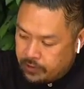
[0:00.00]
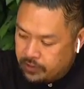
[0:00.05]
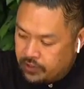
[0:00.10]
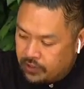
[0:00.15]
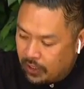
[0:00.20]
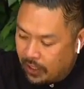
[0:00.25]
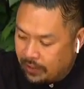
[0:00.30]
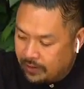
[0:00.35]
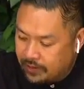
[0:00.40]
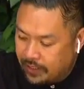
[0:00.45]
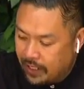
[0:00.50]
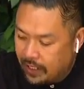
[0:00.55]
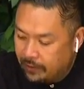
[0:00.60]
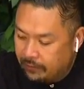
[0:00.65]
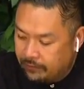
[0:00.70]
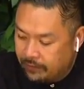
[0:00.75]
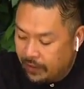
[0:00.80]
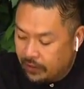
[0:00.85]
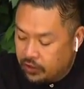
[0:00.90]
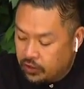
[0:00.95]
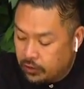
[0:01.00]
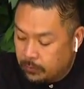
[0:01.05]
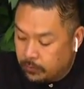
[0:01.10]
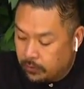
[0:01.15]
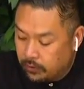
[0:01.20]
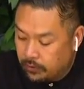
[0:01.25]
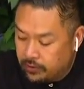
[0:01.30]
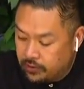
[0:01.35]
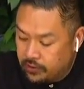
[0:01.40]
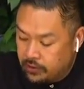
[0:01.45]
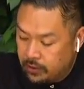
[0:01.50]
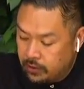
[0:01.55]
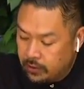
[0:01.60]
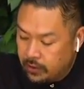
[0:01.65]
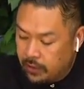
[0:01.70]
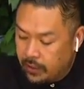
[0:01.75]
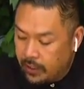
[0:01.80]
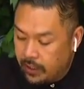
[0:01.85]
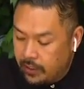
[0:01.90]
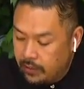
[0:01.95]
sauteed vegetables
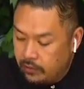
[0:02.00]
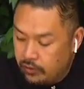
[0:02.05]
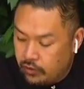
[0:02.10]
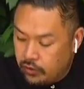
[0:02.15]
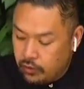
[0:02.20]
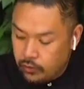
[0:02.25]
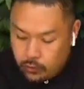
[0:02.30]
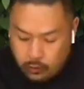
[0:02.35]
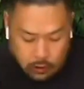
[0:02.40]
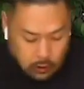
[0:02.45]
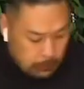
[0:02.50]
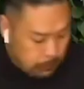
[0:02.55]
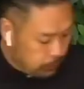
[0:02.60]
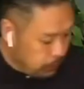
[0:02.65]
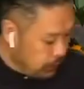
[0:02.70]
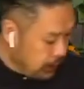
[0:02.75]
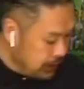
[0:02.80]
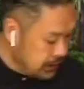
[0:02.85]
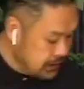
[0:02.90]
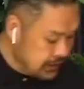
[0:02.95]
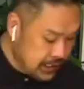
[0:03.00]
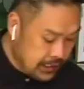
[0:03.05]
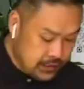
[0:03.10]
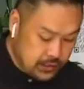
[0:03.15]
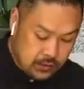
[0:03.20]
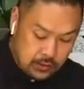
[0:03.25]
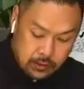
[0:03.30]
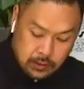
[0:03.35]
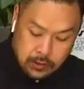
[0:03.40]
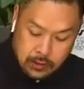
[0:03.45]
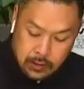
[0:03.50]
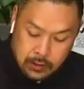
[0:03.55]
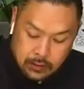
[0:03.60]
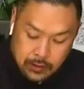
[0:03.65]
into our processor.